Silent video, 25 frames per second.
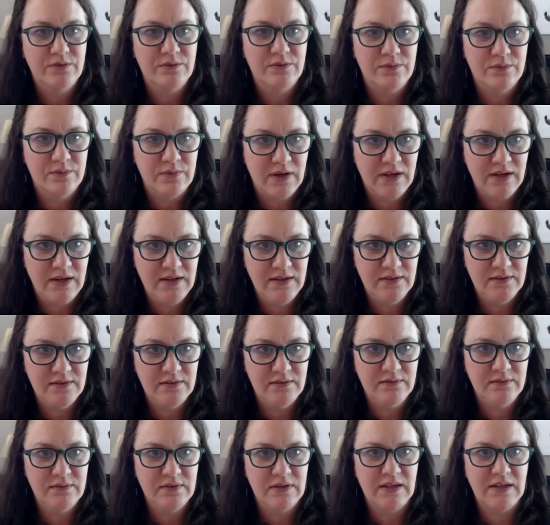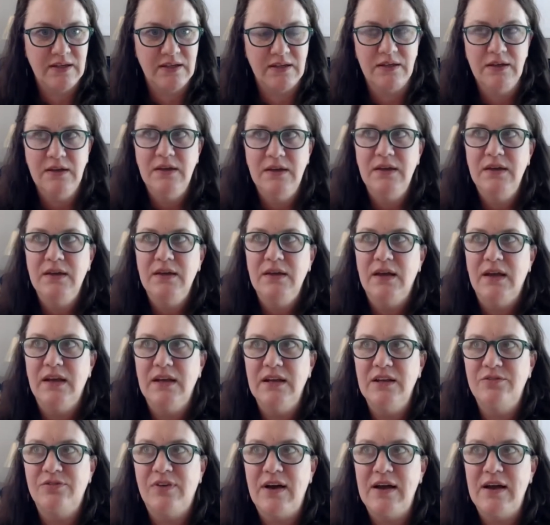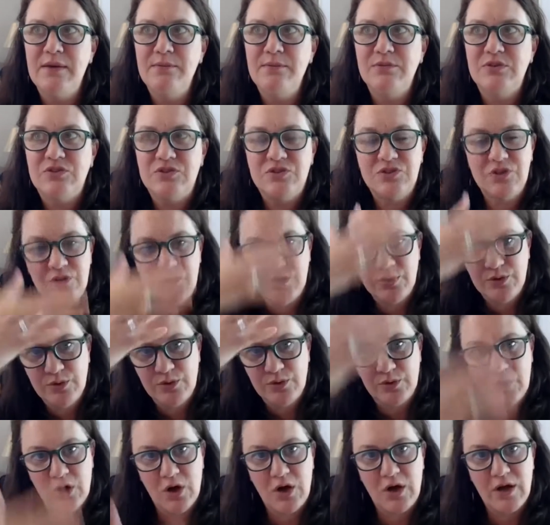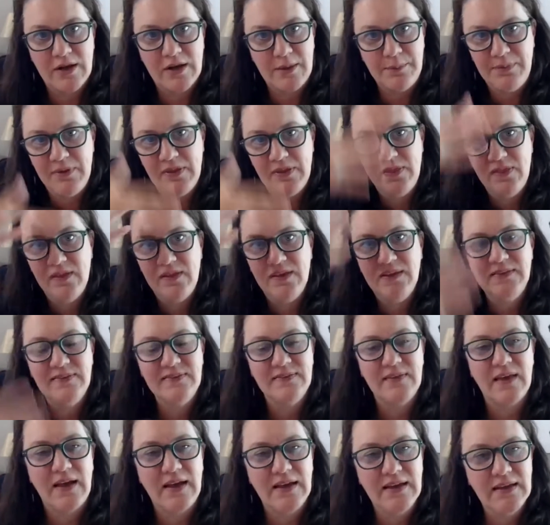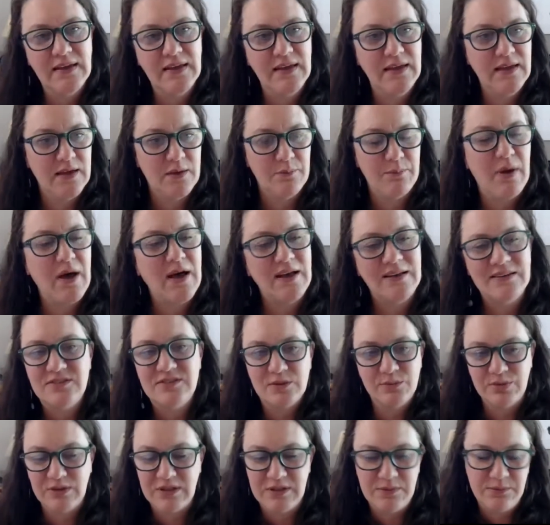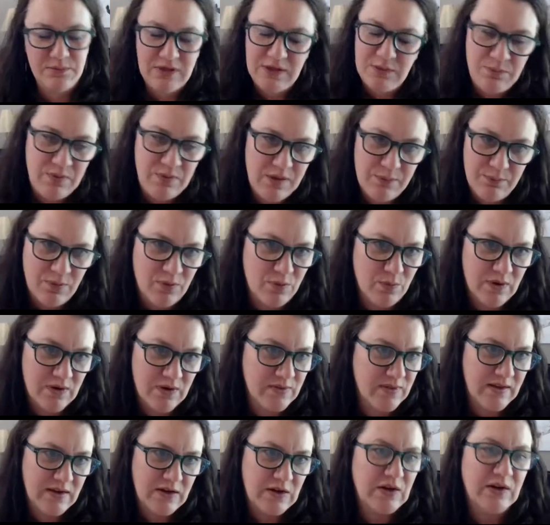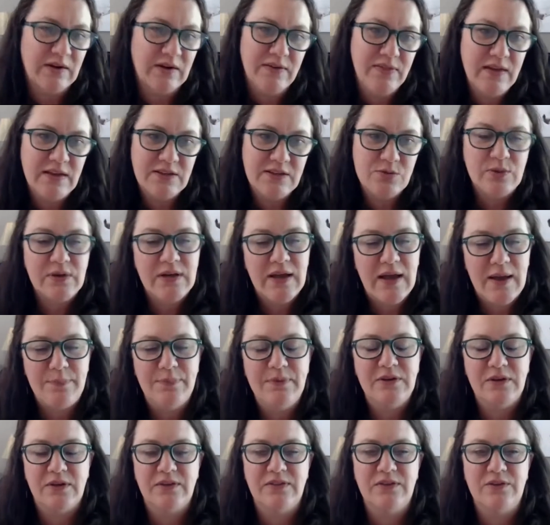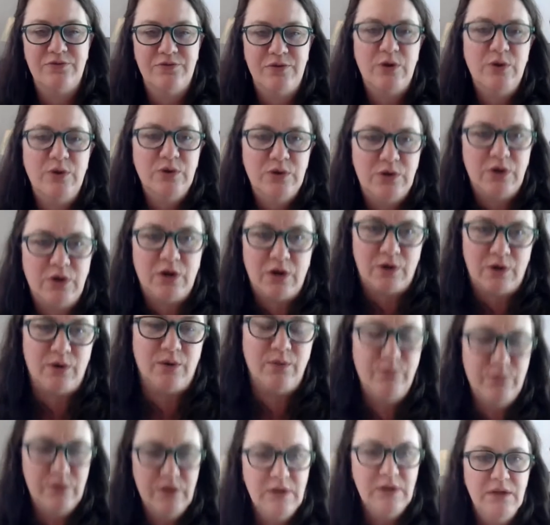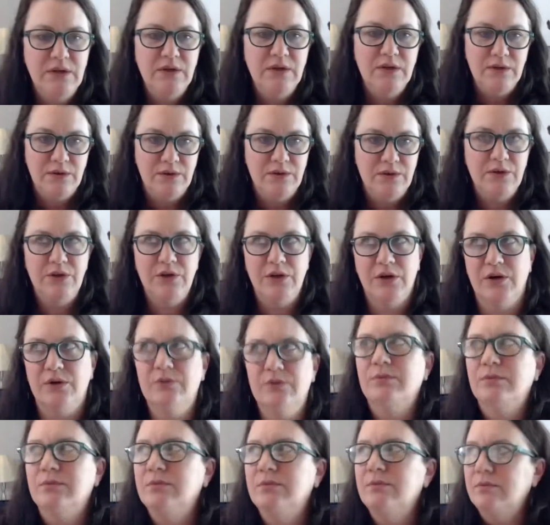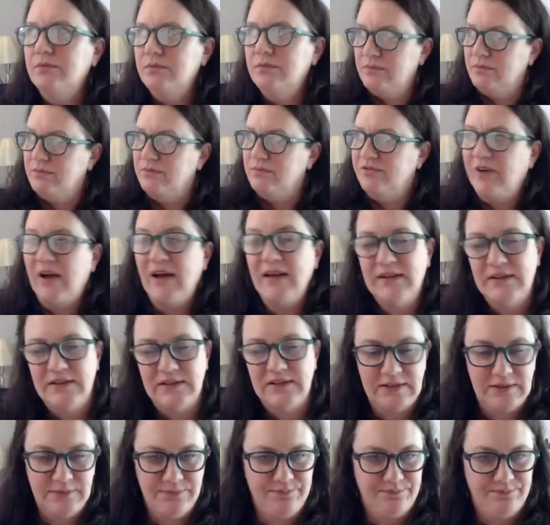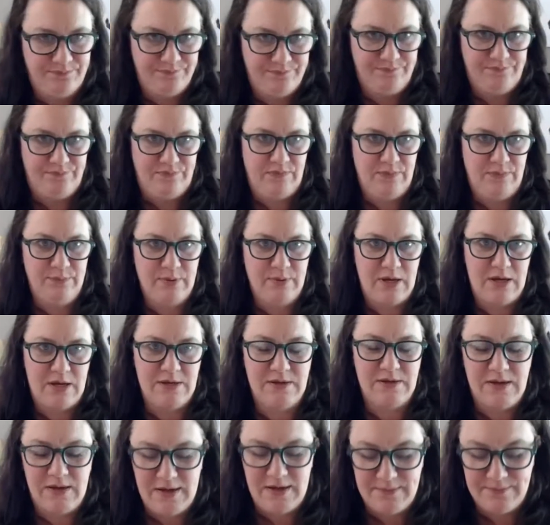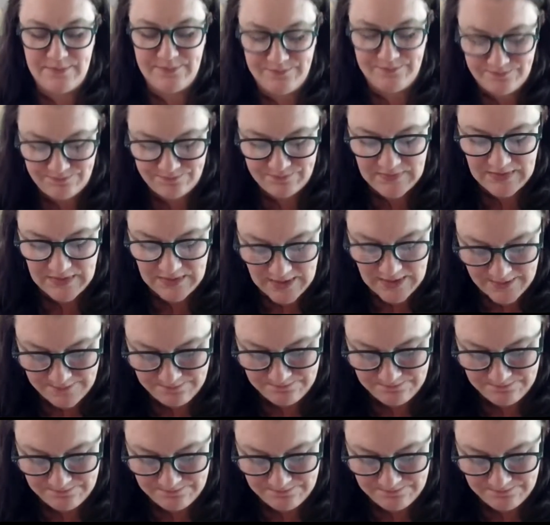right like and if i'm so caught up in this i can't possibly meet people where they are and that's what happened on the phone call you know finally but mm-hmm. um yeah